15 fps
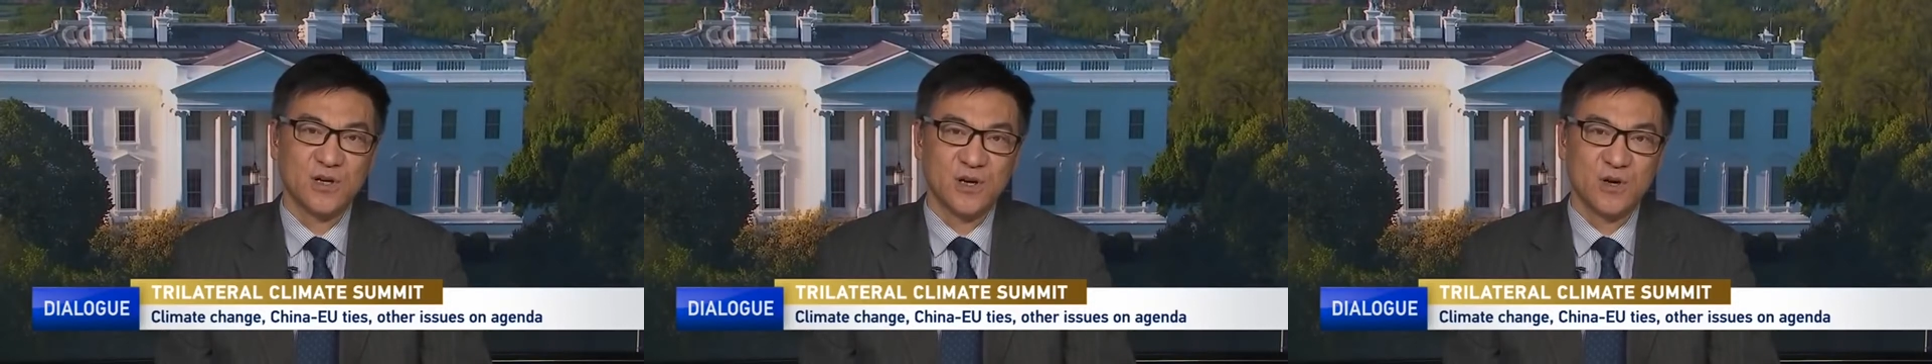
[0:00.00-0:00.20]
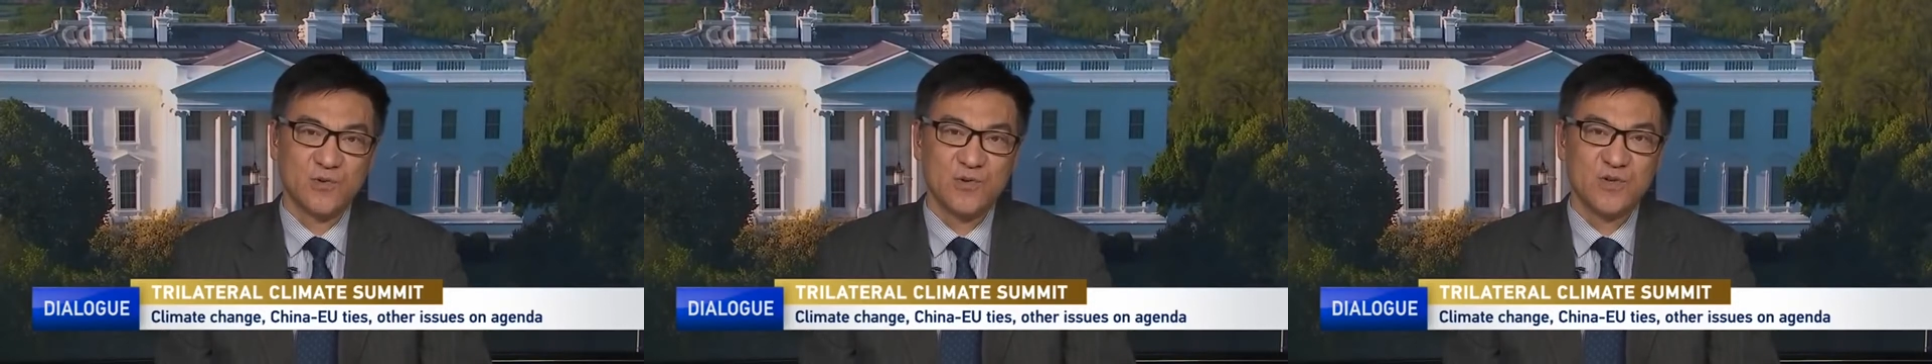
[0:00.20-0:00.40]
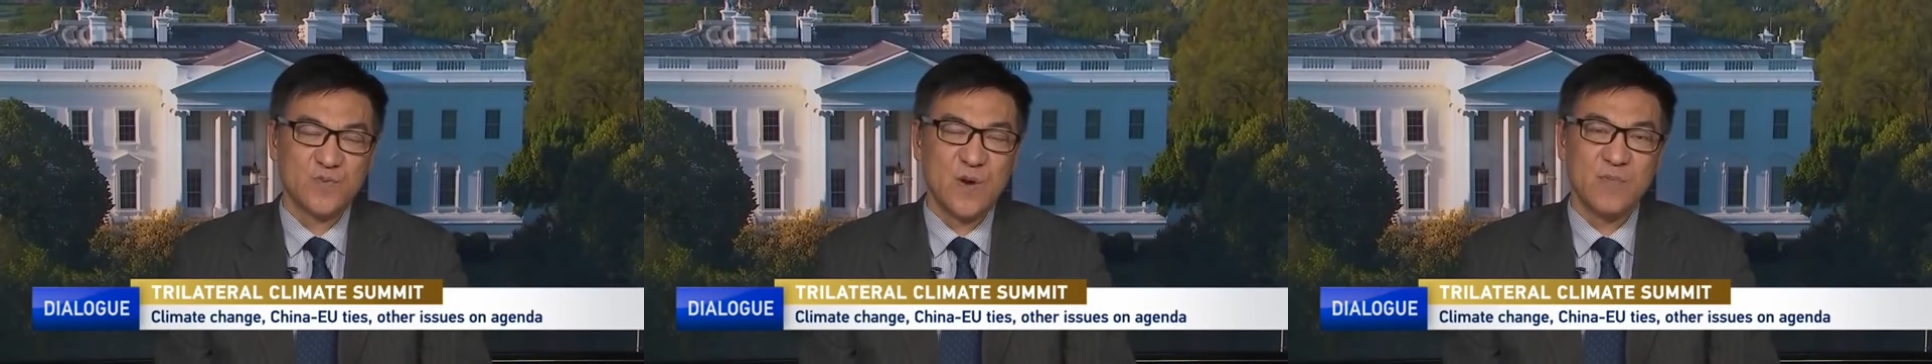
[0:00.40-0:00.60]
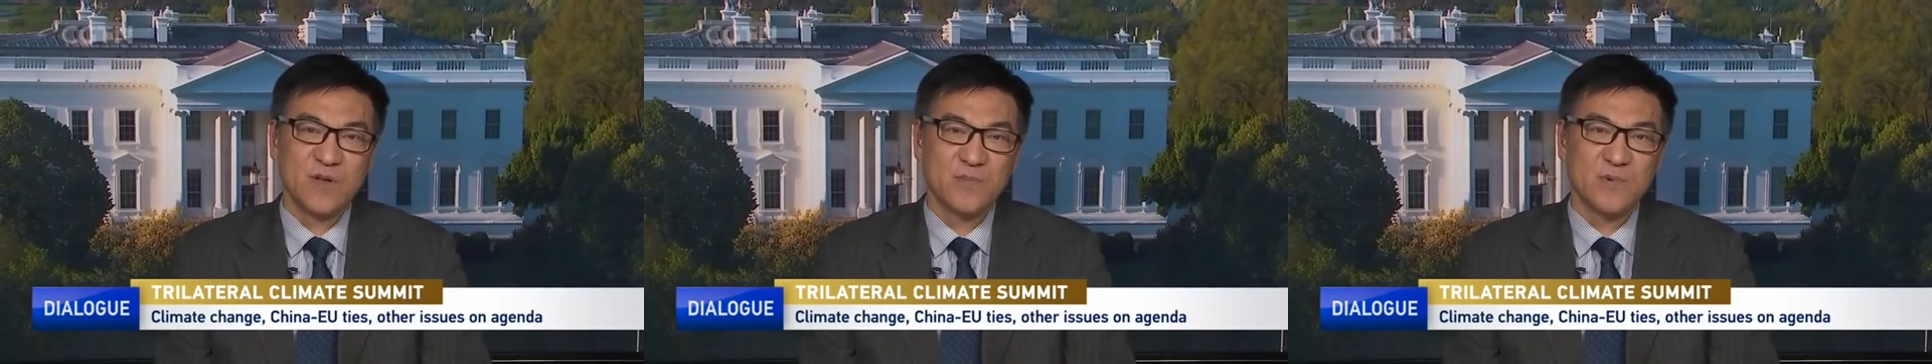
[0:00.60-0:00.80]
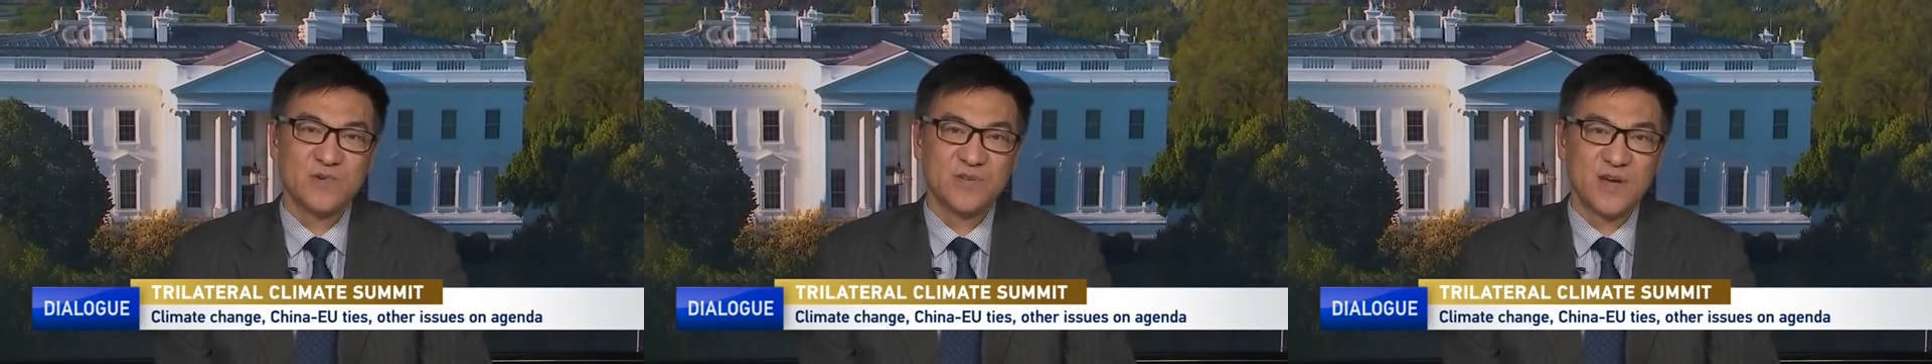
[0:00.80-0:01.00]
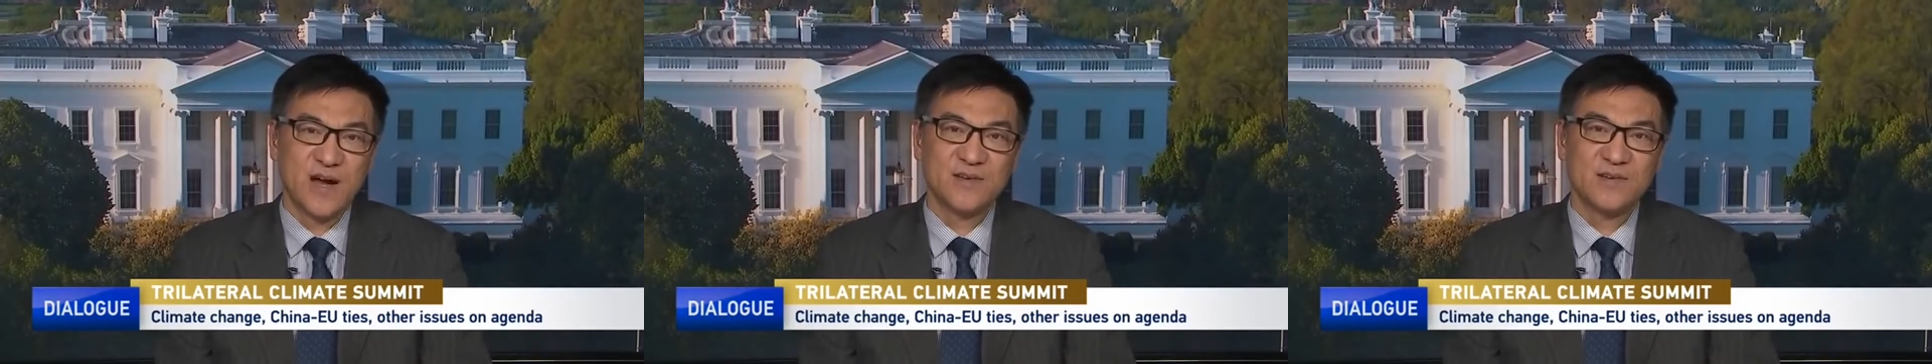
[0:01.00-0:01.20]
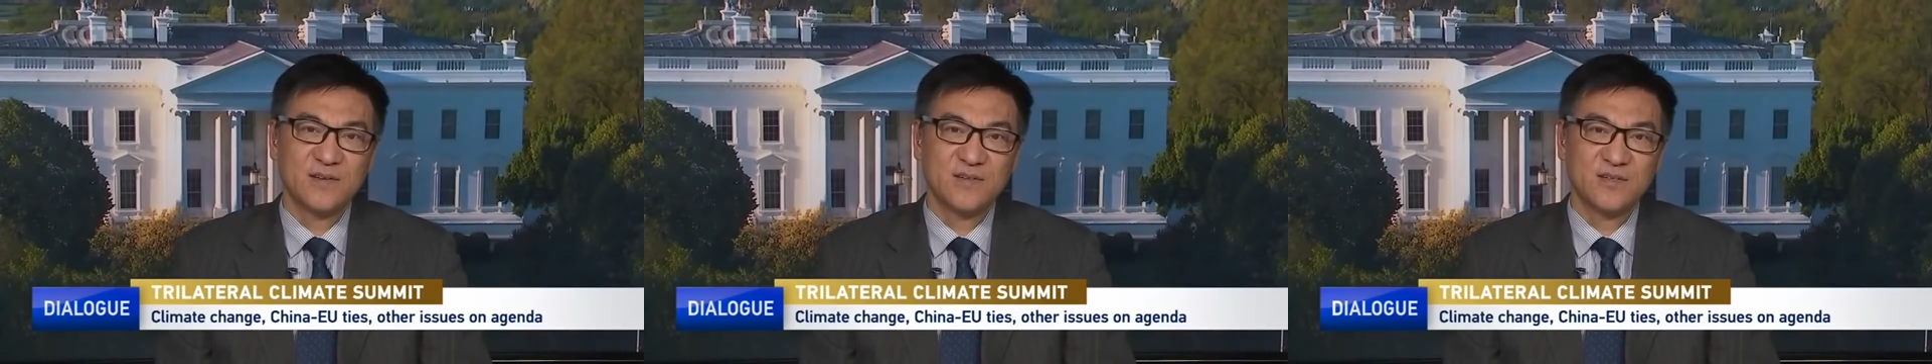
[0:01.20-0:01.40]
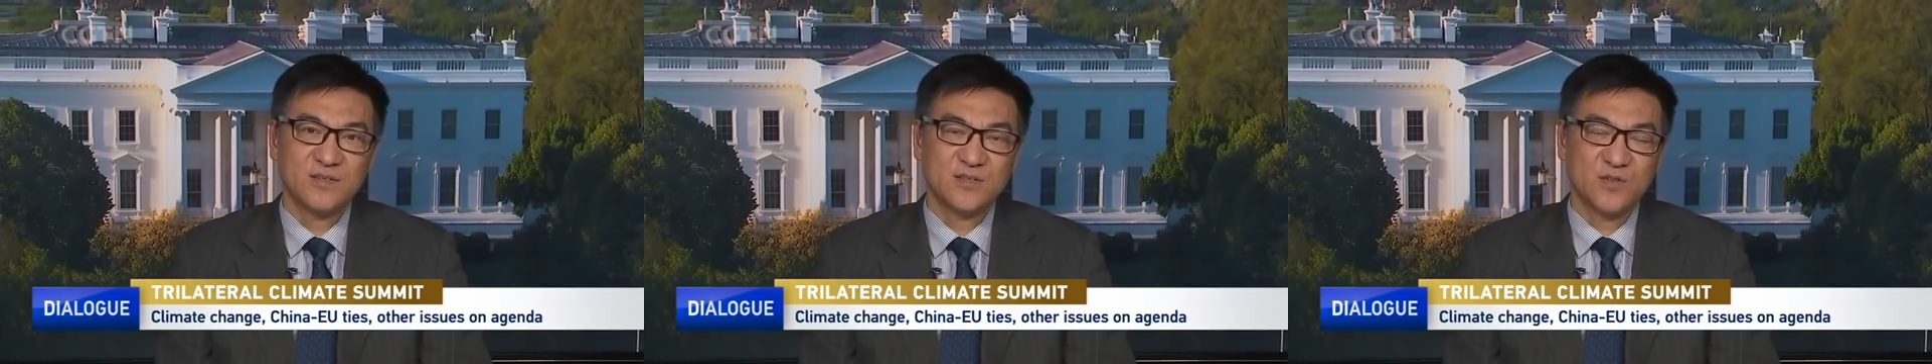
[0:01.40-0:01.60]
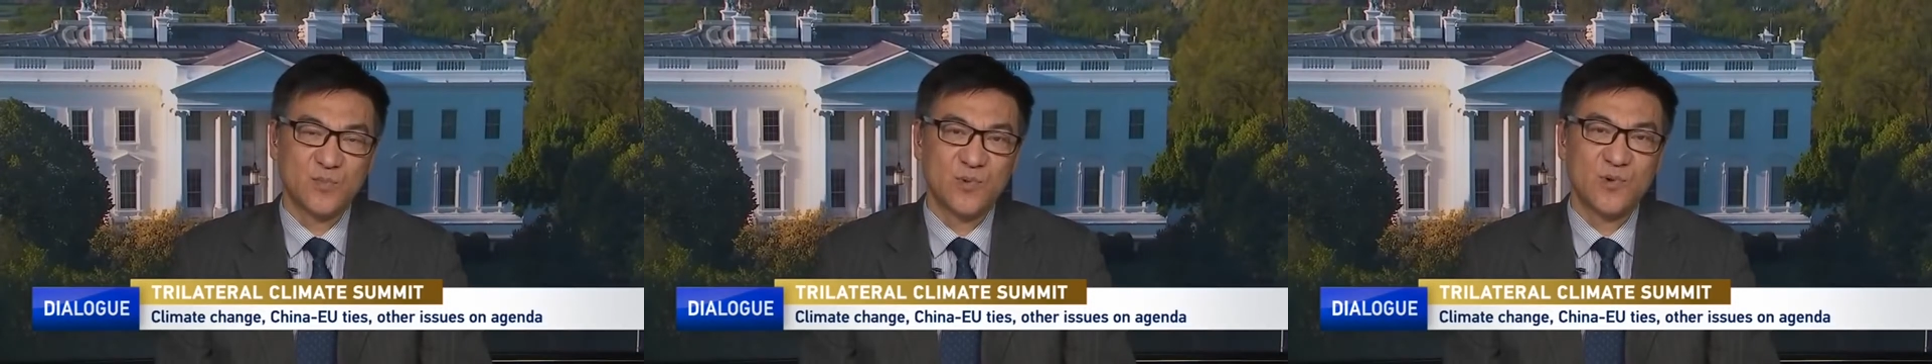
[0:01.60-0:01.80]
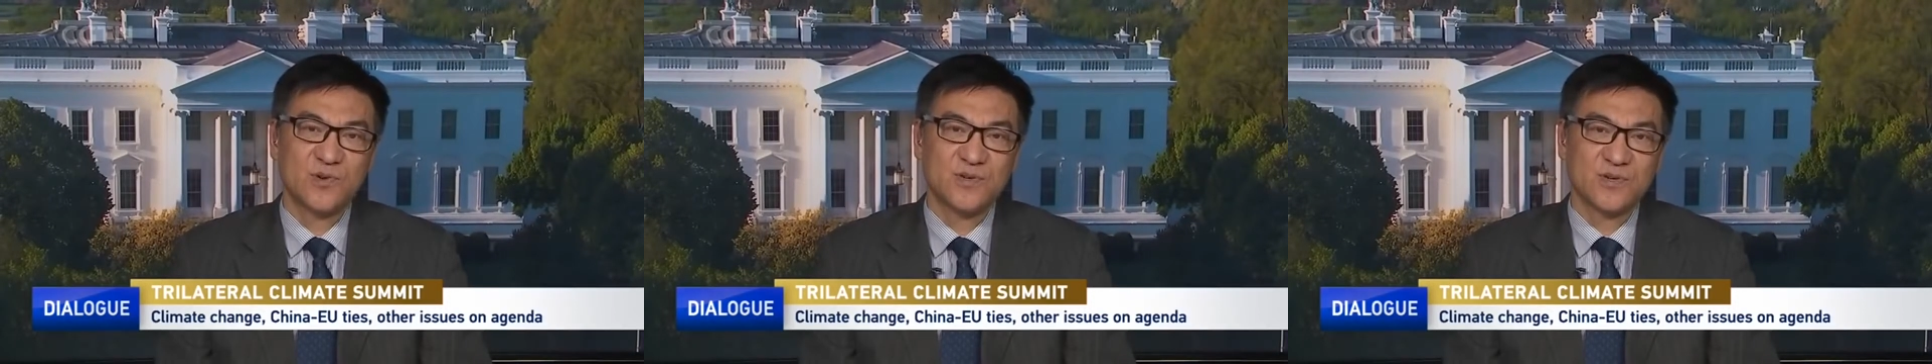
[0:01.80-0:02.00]
who is probably the most ardent
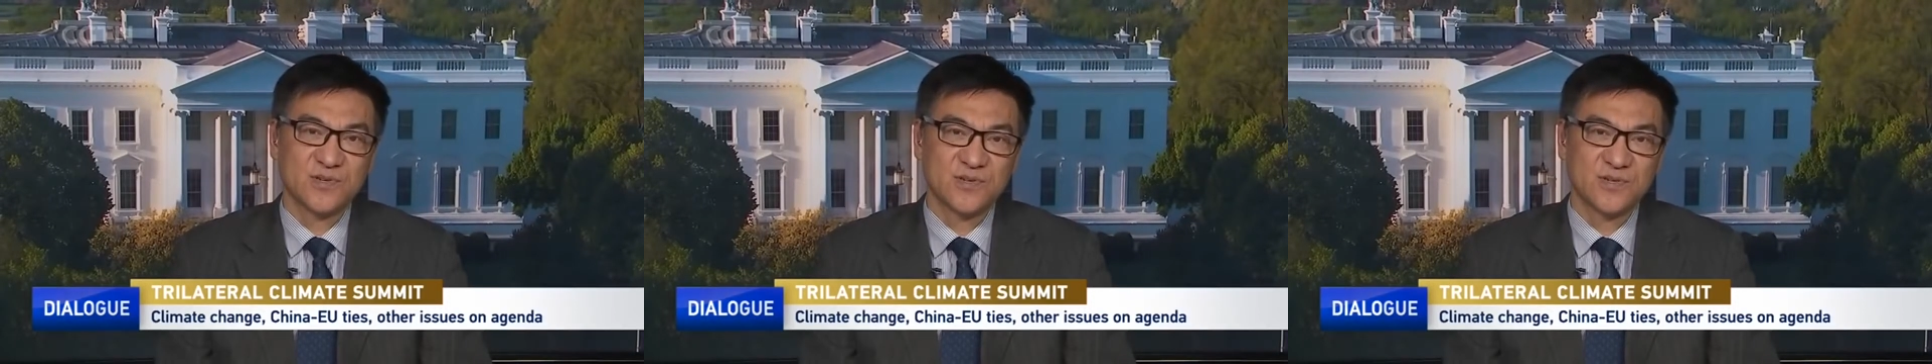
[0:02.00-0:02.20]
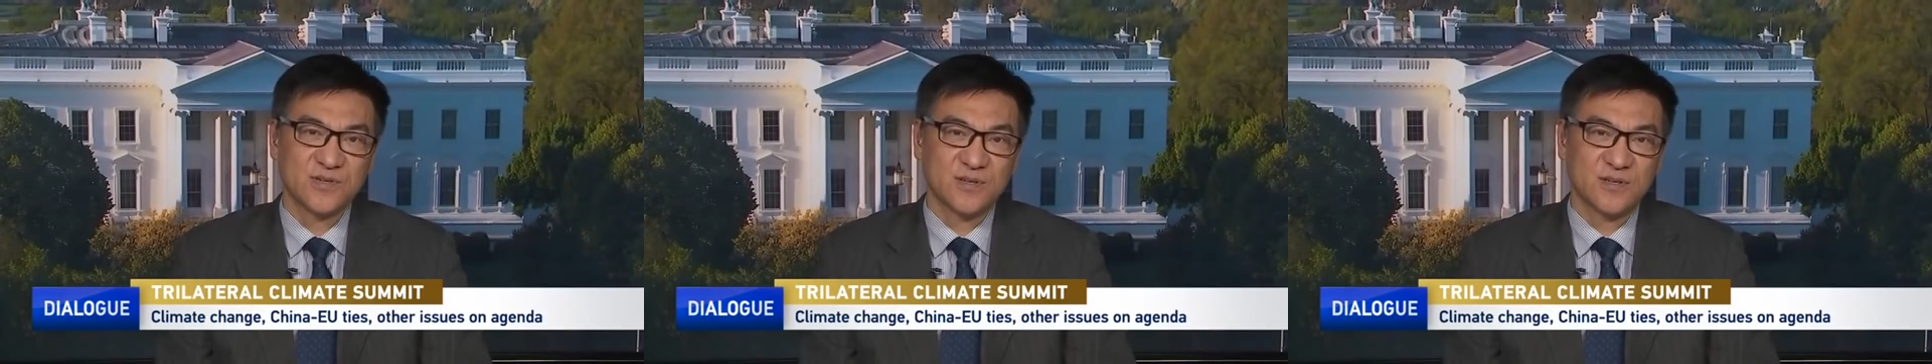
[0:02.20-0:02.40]
supporters,